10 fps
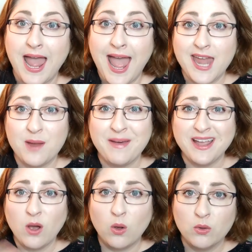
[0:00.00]
And my
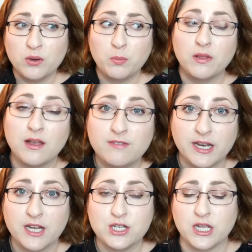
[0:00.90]
own beloved
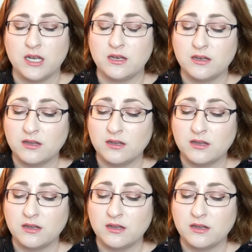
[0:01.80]
agent,